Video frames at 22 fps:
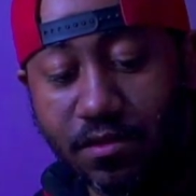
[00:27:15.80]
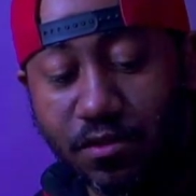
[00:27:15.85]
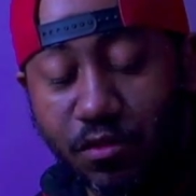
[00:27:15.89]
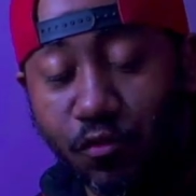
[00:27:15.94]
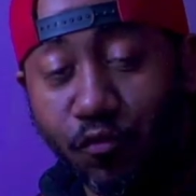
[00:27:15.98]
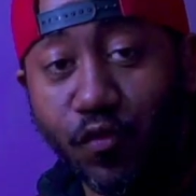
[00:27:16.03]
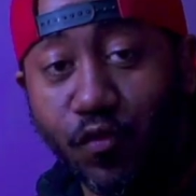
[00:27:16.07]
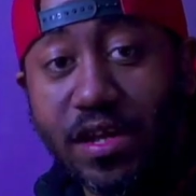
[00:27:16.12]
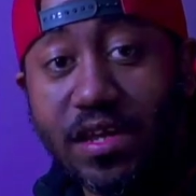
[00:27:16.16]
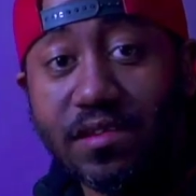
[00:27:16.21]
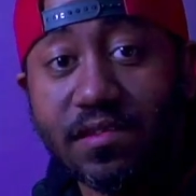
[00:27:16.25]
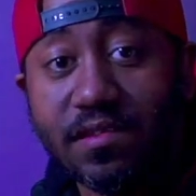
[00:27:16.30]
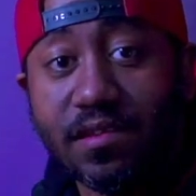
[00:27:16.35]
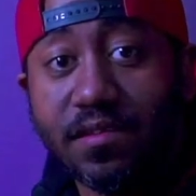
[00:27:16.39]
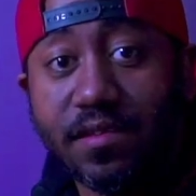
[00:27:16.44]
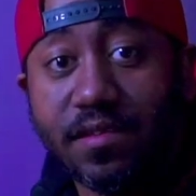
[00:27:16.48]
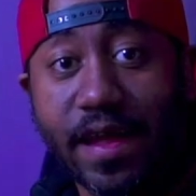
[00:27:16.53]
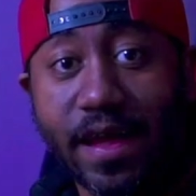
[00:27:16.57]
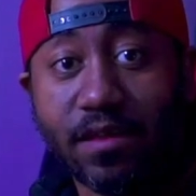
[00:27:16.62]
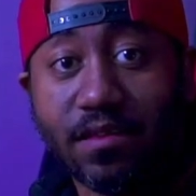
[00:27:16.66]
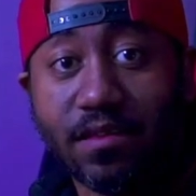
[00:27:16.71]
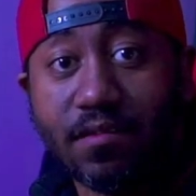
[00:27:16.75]

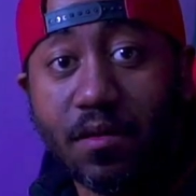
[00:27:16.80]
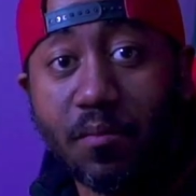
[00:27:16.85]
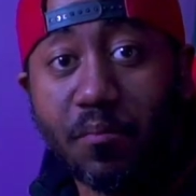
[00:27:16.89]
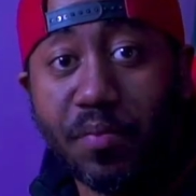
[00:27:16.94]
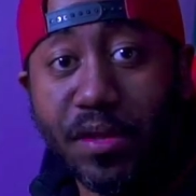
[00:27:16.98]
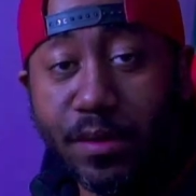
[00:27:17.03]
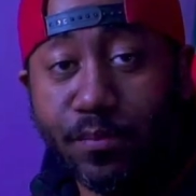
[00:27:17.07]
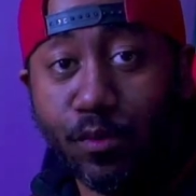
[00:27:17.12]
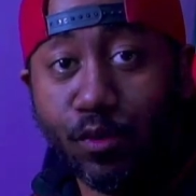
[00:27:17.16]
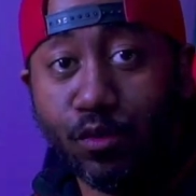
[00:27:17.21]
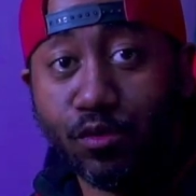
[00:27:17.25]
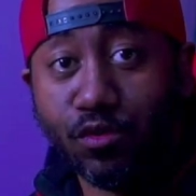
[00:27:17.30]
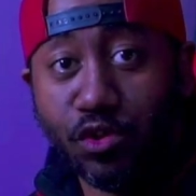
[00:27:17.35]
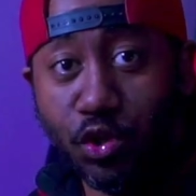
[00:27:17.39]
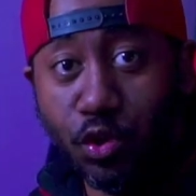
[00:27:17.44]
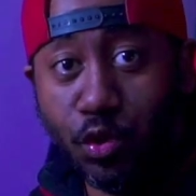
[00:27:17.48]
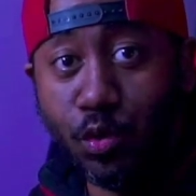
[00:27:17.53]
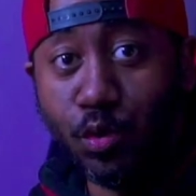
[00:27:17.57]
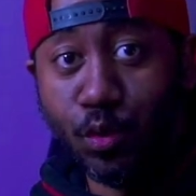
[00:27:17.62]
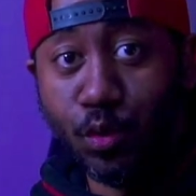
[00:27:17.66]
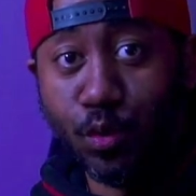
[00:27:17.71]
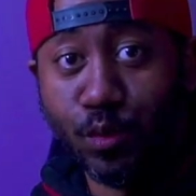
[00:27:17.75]
reason that some people
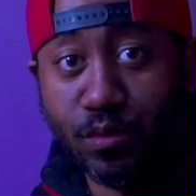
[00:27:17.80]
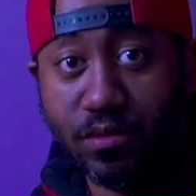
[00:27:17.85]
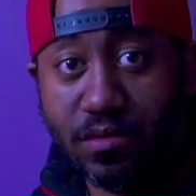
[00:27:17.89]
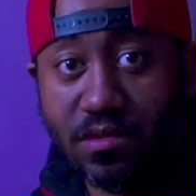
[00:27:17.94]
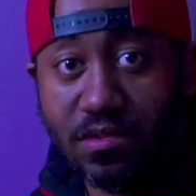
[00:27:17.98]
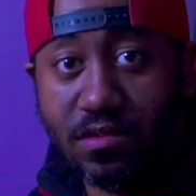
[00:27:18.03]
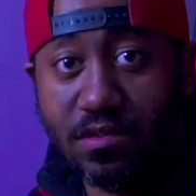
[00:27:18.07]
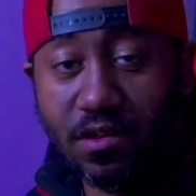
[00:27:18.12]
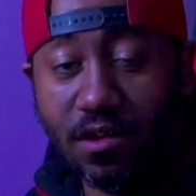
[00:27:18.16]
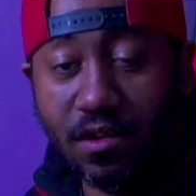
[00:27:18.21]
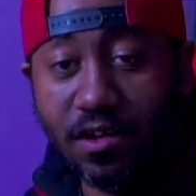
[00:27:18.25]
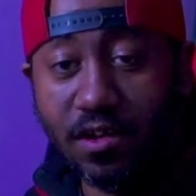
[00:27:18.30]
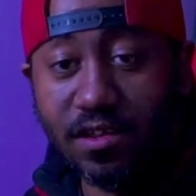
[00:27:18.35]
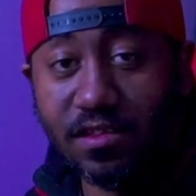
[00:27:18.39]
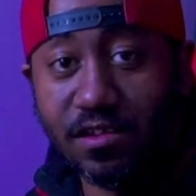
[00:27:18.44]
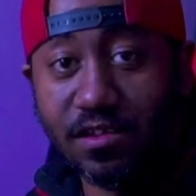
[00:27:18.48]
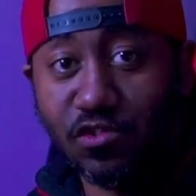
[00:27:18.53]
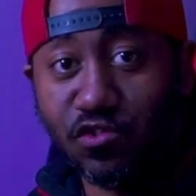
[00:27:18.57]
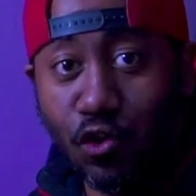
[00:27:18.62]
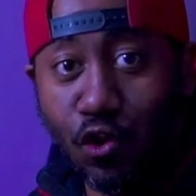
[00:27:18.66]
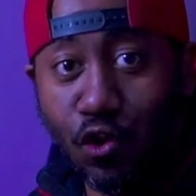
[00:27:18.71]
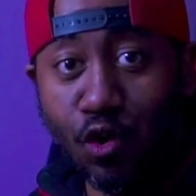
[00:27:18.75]
use
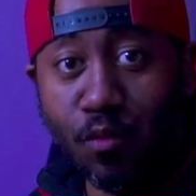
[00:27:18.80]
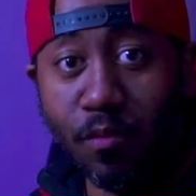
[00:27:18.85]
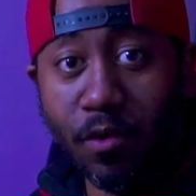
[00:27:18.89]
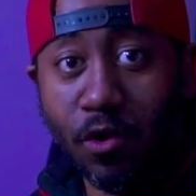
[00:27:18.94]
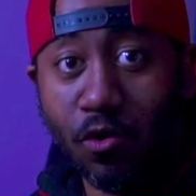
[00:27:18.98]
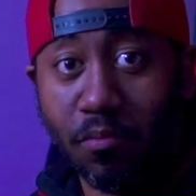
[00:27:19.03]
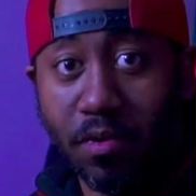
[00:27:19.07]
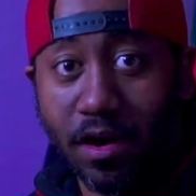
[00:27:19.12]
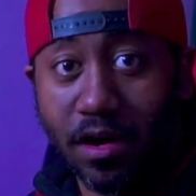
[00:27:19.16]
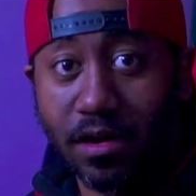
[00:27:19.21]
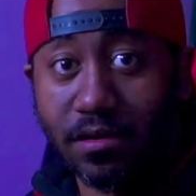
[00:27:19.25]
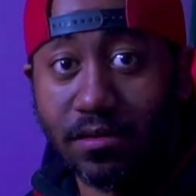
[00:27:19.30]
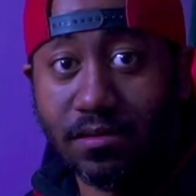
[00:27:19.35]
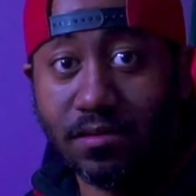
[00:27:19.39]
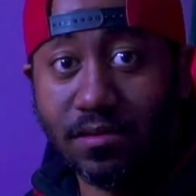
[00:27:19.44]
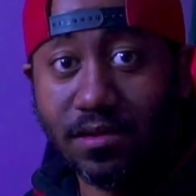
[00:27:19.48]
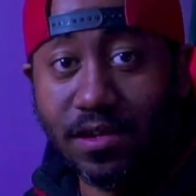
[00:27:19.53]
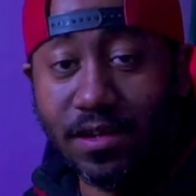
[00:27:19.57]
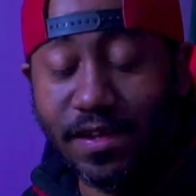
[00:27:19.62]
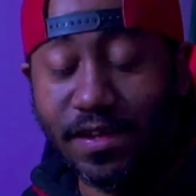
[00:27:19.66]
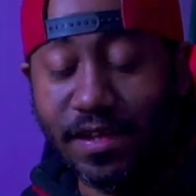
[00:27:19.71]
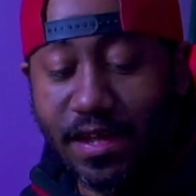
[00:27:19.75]
the turbo
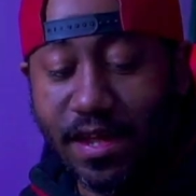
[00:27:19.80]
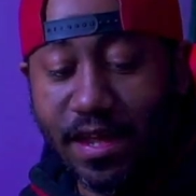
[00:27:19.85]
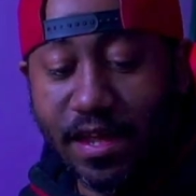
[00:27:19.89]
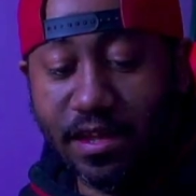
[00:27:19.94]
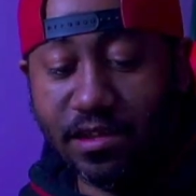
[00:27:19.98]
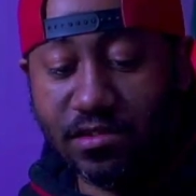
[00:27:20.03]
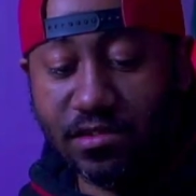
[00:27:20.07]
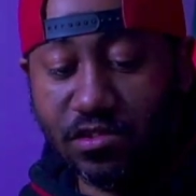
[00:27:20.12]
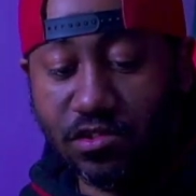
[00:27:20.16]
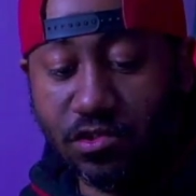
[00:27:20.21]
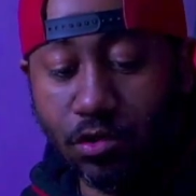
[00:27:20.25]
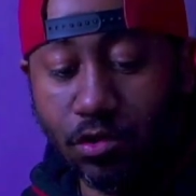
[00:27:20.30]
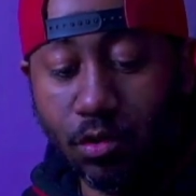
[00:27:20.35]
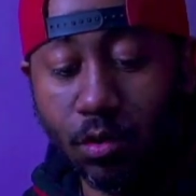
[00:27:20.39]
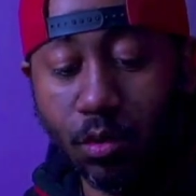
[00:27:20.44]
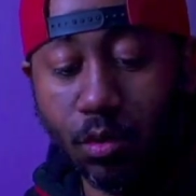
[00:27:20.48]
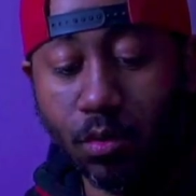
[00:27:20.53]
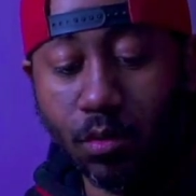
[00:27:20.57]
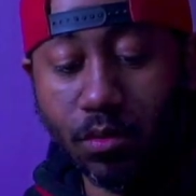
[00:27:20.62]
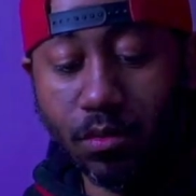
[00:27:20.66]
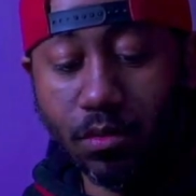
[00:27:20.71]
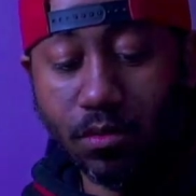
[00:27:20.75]
button is
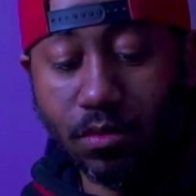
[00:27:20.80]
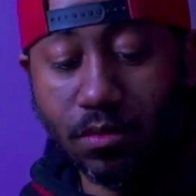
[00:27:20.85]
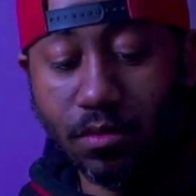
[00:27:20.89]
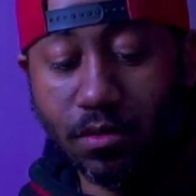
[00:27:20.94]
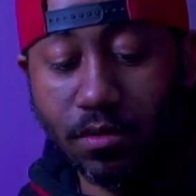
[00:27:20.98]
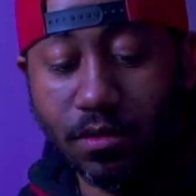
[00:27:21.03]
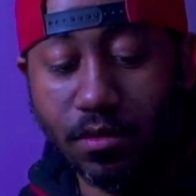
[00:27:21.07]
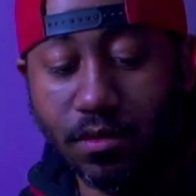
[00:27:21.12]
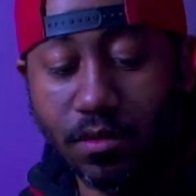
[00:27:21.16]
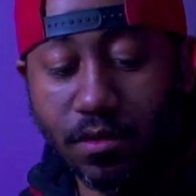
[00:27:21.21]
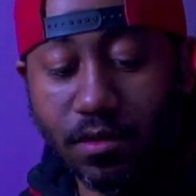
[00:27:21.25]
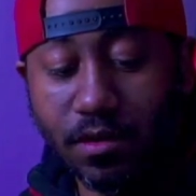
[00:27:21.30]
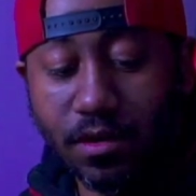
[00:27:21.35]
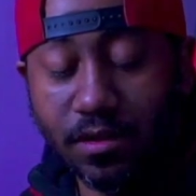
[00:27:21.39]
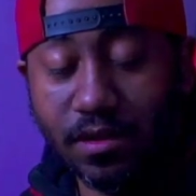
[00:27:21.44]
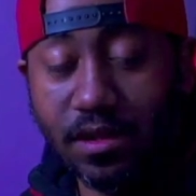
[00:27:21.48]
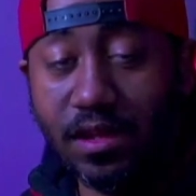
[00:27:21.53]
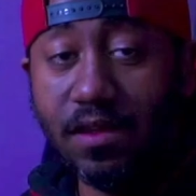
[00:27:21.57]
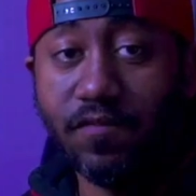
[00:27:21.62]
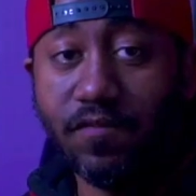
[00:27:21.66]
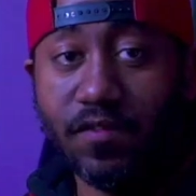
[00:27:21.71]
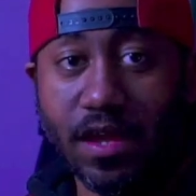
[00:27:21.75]
to
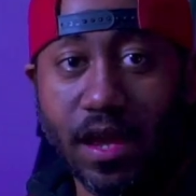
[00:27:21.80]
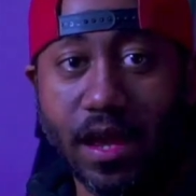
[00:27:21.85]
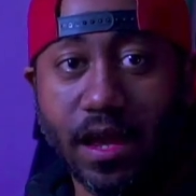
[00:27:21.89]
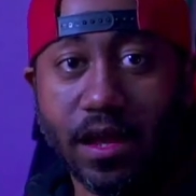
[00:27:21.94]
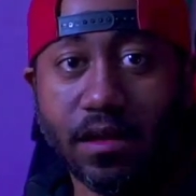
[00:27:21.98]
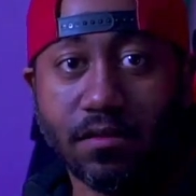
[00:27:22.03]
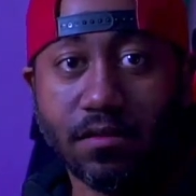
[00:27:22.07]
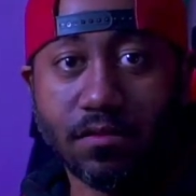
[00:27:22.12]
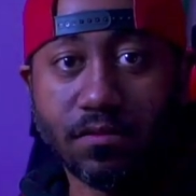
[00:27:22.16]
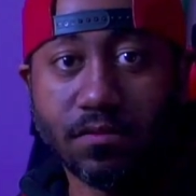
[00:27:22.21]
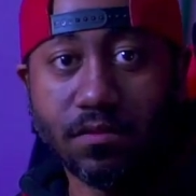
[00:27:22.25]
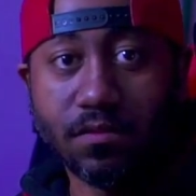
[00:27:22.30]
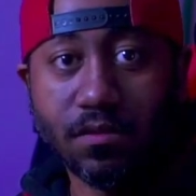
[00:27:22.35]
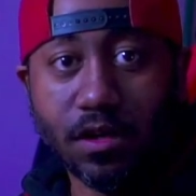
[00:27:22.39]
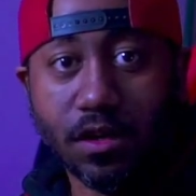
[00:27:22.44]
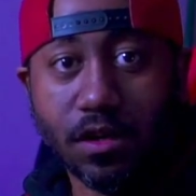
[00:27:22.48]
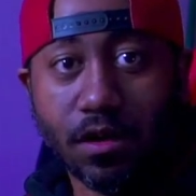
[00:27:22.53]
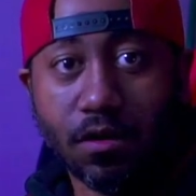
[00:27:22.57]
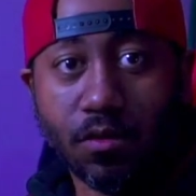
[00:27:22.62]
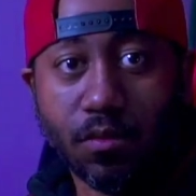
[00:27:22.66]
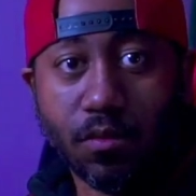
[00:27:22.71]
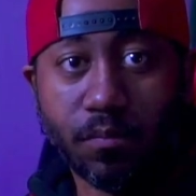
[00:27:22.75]
alleviate,
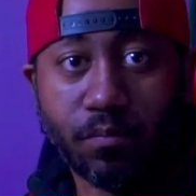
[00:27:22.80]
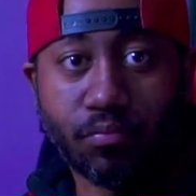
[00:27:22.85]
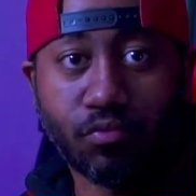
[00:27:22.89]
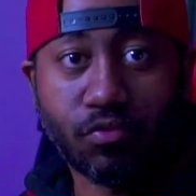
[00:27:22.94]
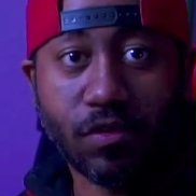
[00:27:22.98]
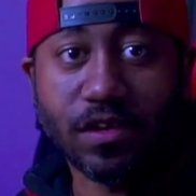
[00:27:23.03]
you know,